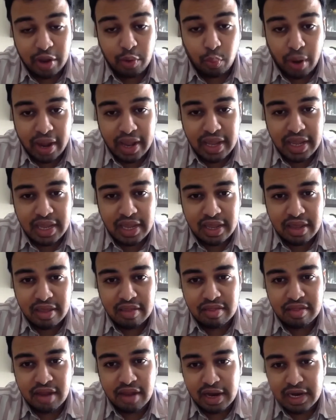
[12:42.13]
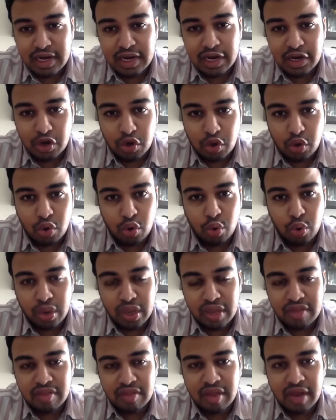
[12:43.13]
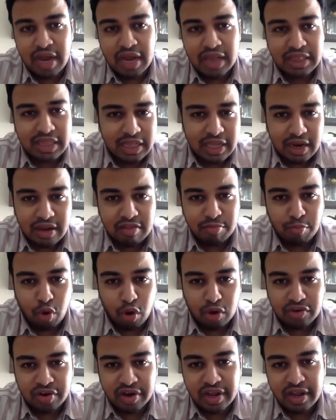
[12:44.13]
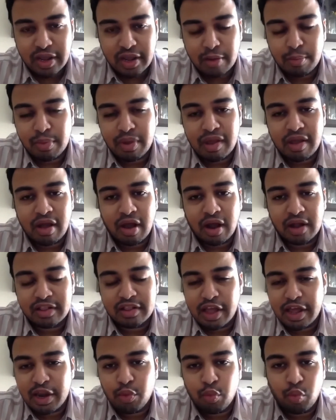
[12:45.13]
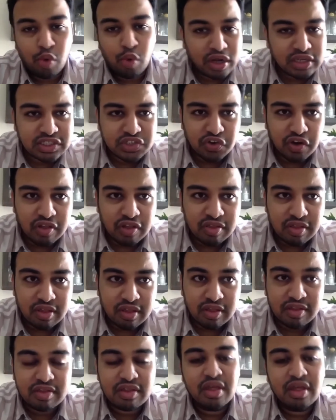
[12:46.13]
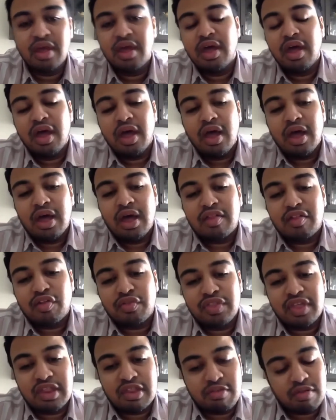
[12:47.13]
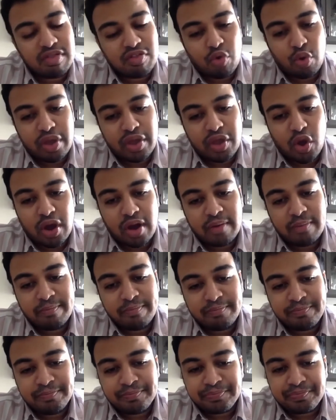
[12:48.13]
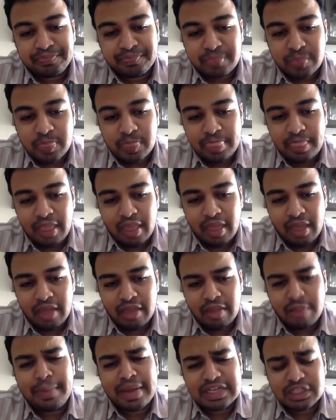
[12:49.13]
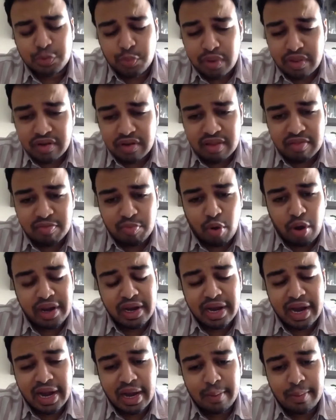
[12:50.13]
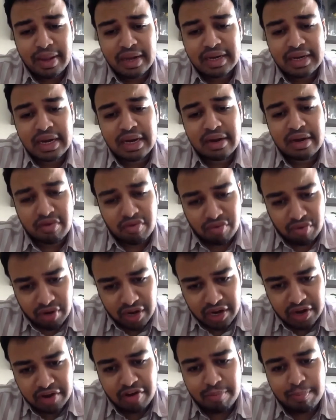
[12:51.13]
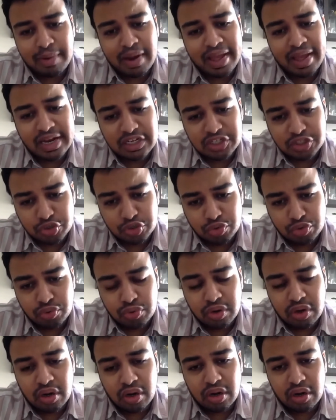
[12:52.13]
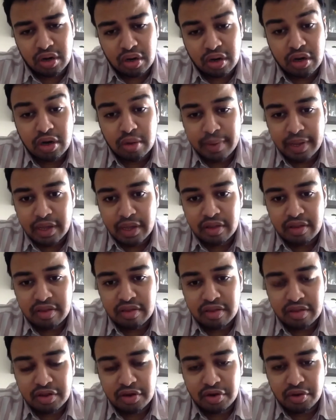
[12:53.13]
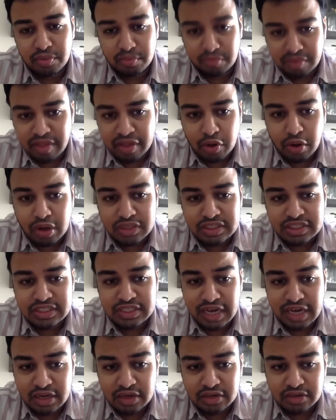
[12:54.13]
why he is suddenly low. Is there anything that is bothering him? Are there any work stressors? So this was going on. And the patient was responding a little bit in replying to her, because psychologists